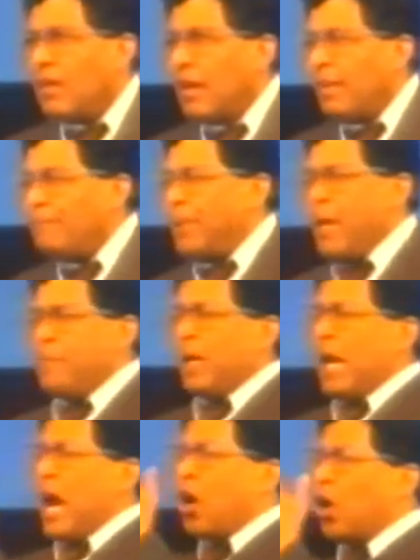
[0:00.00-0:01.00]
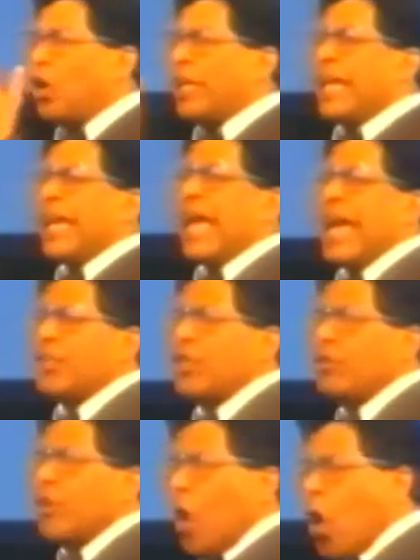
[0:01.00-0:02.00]
And people are looking at
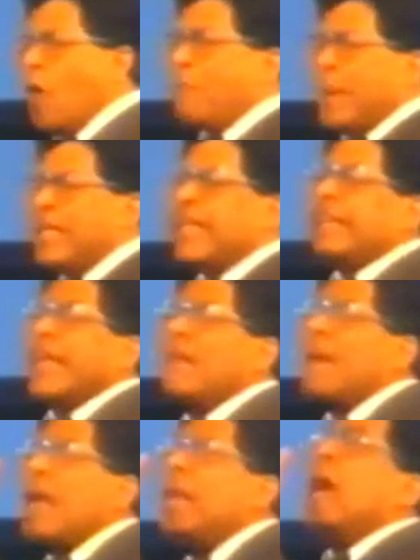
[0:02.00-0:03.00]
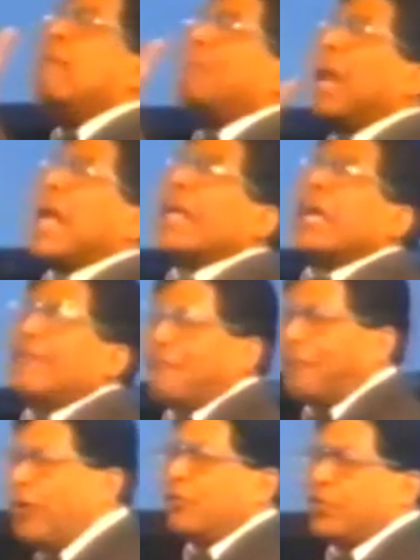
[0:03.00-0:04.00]
you hoping that they might pluck a
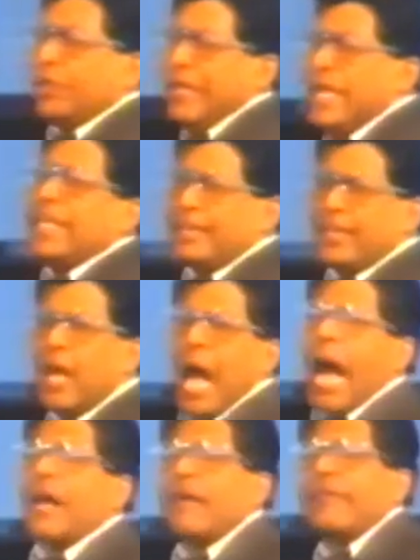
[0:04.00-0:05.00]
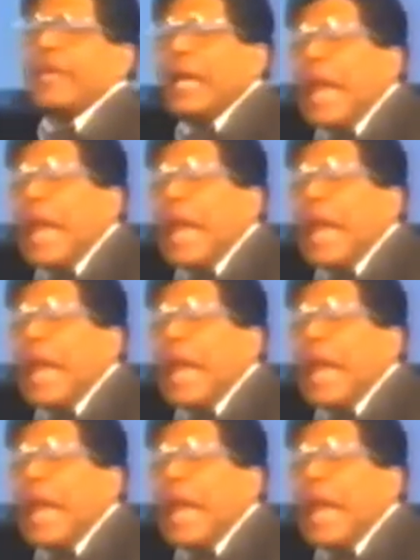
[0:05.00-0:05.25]
fruit to eat out of your